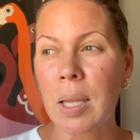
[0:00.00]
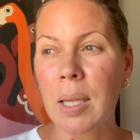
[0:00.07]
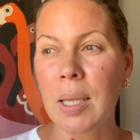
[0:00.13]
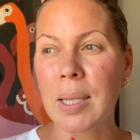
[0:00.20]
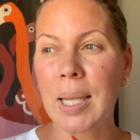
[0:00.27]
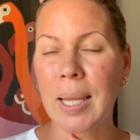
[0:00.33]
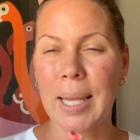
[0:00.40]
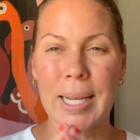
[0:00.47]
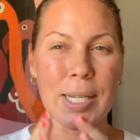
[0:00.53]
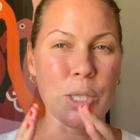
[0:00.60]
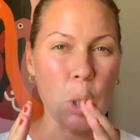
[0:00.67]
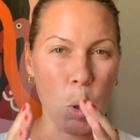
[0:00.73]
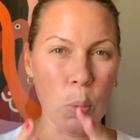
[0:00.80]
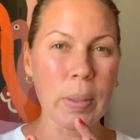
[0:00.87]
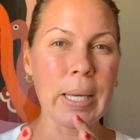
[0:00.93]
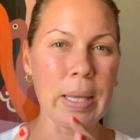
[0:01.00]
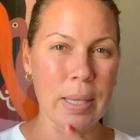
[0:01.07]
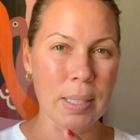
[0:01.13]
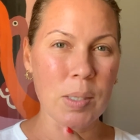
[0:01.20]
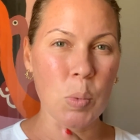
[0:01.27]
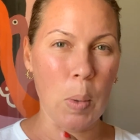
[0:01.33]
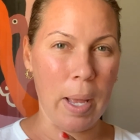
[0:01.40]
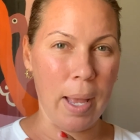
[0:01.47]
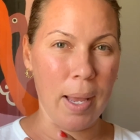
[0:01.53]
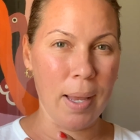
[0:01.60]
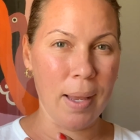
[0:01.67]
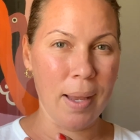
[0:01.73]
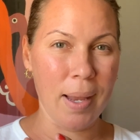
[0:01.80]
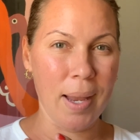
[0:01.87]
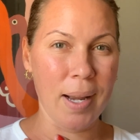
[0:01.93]
that it's only this
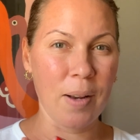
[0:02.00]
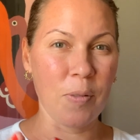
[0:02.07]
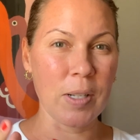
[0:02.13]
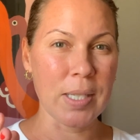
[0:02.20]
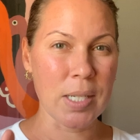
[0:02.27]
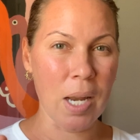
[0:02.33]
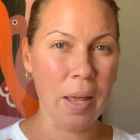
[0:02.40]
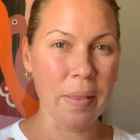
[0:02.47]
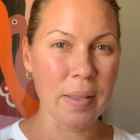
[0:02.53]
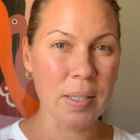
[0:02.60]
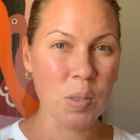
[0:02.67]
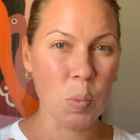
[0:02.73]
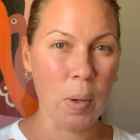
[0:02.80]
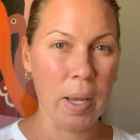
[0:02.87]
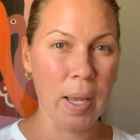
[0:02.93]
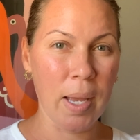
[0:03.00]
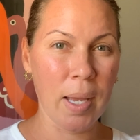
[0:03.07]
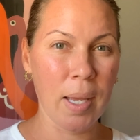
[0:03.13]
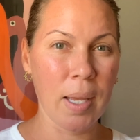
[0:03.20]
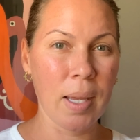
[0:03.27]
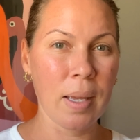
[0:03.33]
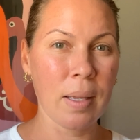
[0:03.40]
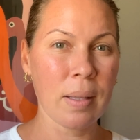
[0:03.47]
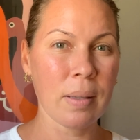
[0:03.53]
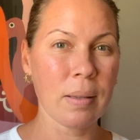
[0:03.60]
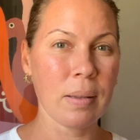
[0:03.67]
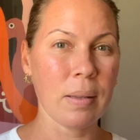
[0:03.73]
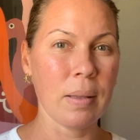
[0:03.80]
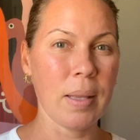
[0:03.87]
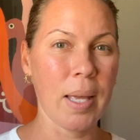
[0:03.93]
way, and if it's not this way,
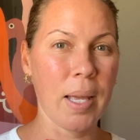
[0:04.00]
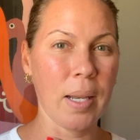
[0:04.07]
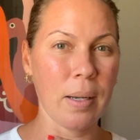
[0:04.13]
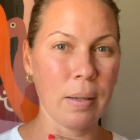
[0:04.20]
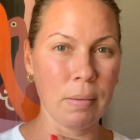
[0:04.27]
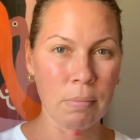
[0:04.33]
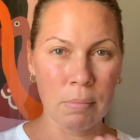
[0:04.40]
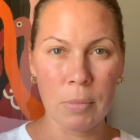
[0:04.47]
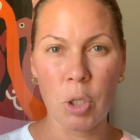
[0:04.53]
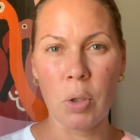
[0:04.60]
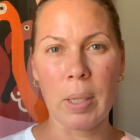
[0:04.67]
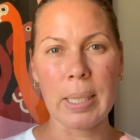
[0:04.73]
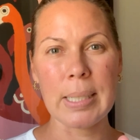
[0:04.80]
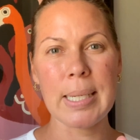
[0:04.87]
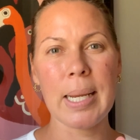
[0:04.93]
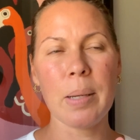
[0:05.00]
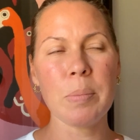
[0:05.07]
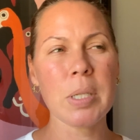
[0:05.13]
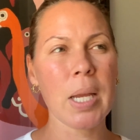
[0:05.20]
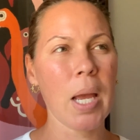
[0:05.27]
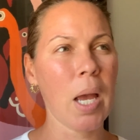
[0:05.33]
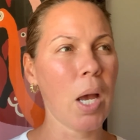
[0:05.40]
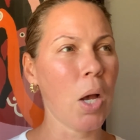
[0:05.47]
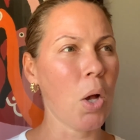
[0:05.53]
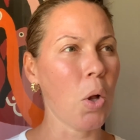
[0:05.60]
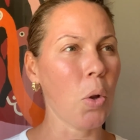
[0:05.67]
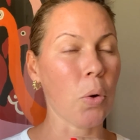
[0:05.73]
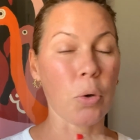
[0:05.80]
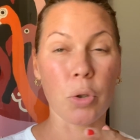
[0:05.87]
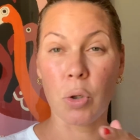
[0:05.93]
then you're damned to
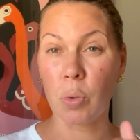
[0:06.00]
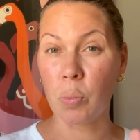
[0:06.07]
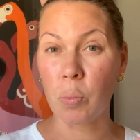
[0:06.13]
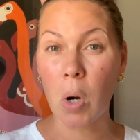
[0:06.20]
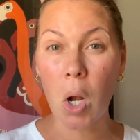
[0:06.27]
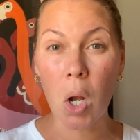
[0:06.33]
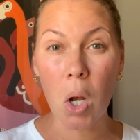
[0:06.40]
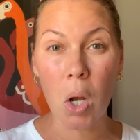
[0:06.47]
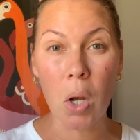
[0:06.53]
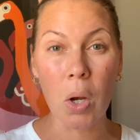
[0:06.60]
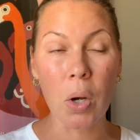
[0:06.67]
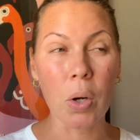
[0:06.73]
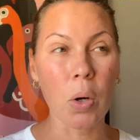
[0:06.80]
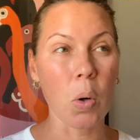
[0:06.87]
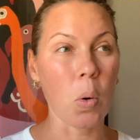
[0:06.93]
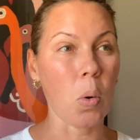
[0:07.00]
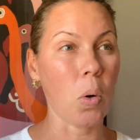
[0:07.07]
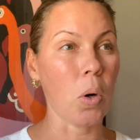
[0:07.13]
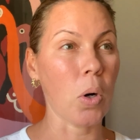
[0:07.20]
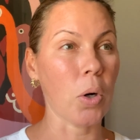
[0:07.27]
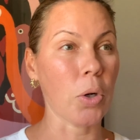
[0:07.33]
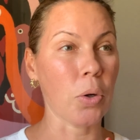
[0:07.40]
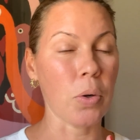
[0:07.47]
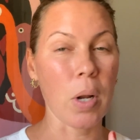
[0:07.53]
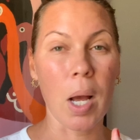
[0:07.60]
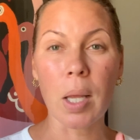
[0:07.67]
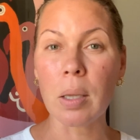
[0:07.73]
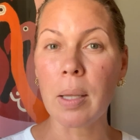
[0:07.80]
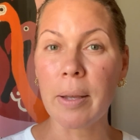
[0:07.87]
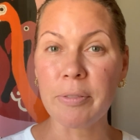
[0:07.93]
hell, or you're wrong, or you're
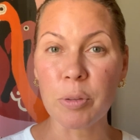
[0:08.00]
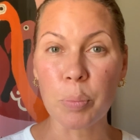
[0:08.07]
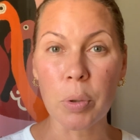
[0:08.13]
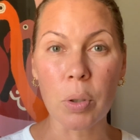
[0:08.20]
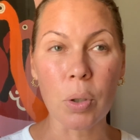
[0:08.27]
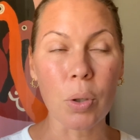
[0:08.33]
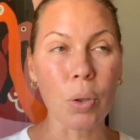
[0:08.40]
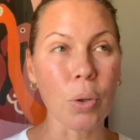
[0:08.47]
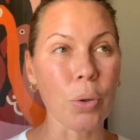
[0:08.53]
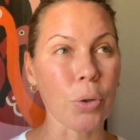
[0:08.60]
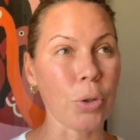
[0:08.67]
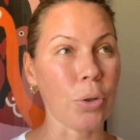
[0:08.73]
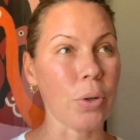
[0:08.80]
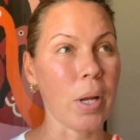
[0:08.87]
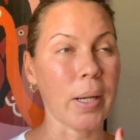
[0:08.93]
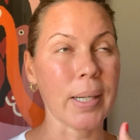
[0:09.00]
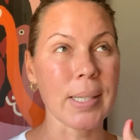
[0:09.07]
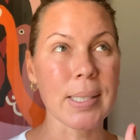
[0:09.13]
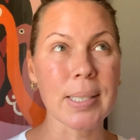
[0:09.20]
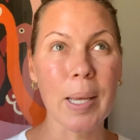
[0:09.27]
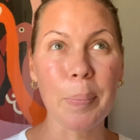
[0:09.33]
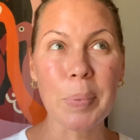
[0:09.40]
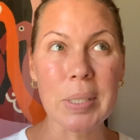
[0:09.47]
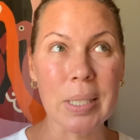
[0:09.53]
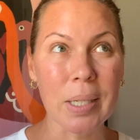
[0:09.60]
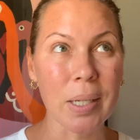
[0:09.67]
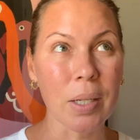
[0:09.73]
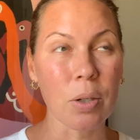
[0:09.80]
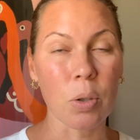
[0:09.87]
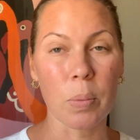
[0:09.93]
not lovable, or you're not
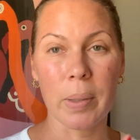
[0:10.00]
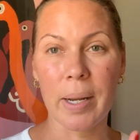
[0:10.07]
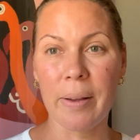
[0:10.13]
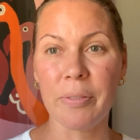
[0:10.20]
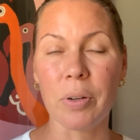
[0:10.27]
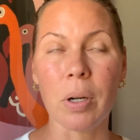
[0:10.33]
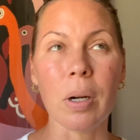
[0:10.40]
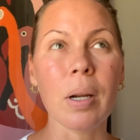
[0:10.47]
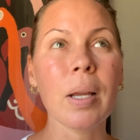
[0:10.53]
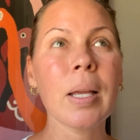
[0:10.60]
accepted, or whatever.